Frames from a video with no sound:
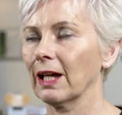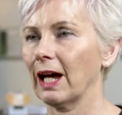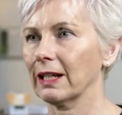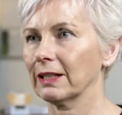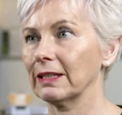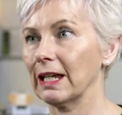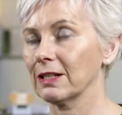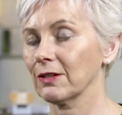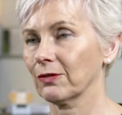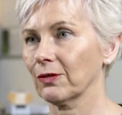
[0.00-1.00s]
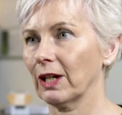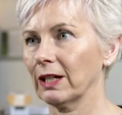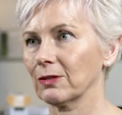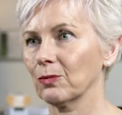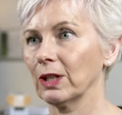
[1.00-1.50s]
And at the end of
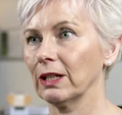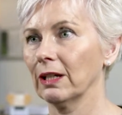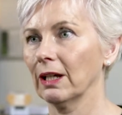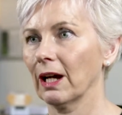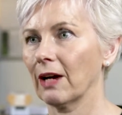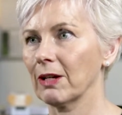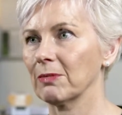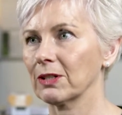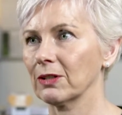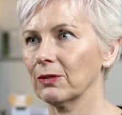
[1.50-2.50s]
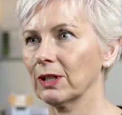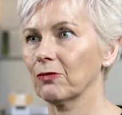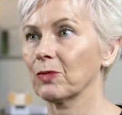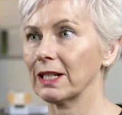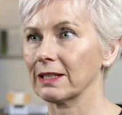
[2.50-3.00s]
it, we are able to
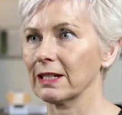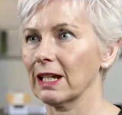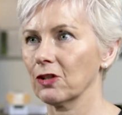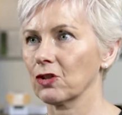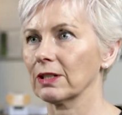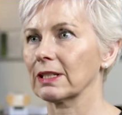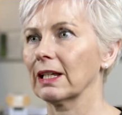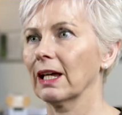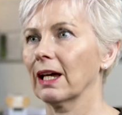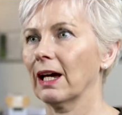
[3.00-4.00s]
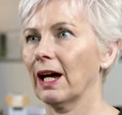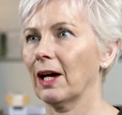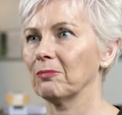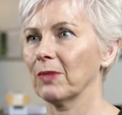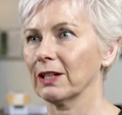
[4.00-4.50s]
give presentations
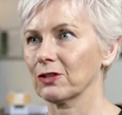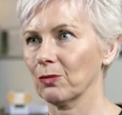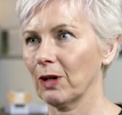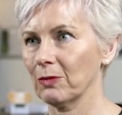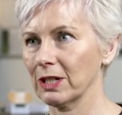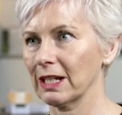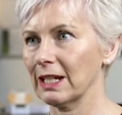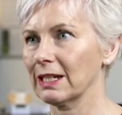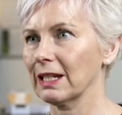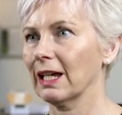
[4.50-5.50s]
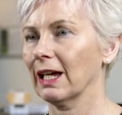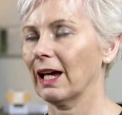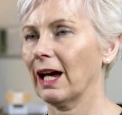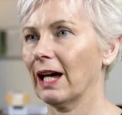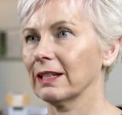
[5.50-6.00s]
as to what we did,
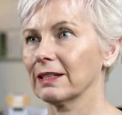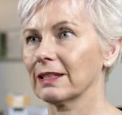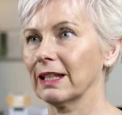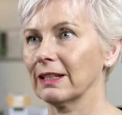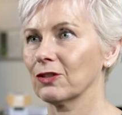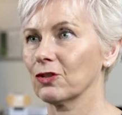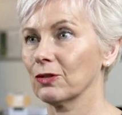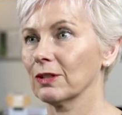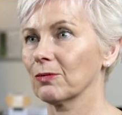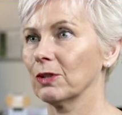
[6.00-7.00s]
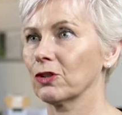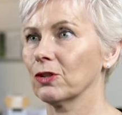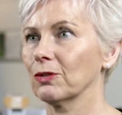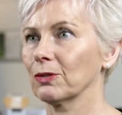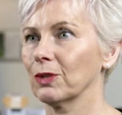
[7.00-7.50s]
and then students will
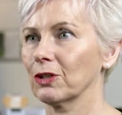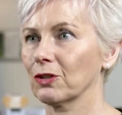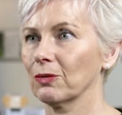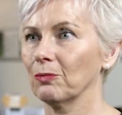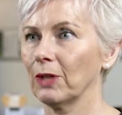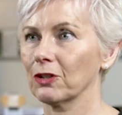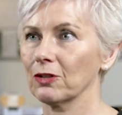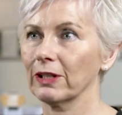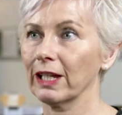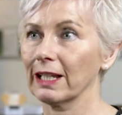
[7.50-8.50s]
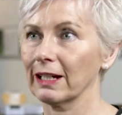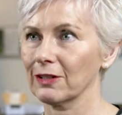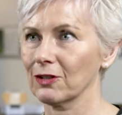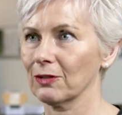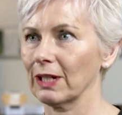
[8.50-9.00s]
choose which module they'd like to
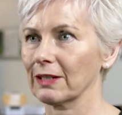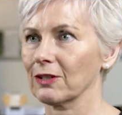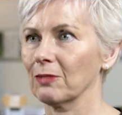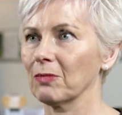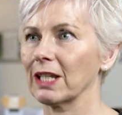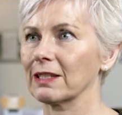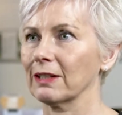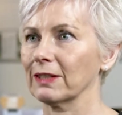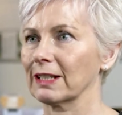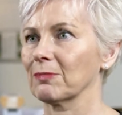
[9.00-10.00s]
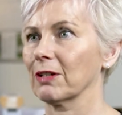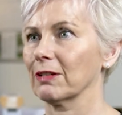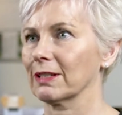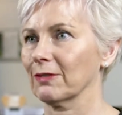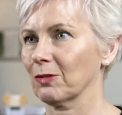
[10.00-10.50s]
do next term based on the
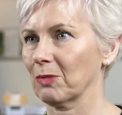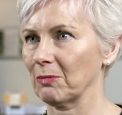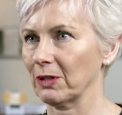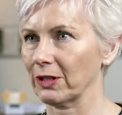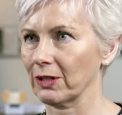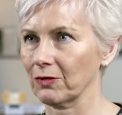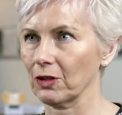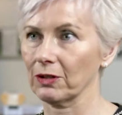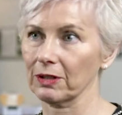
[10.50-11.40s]
experience of the people that have done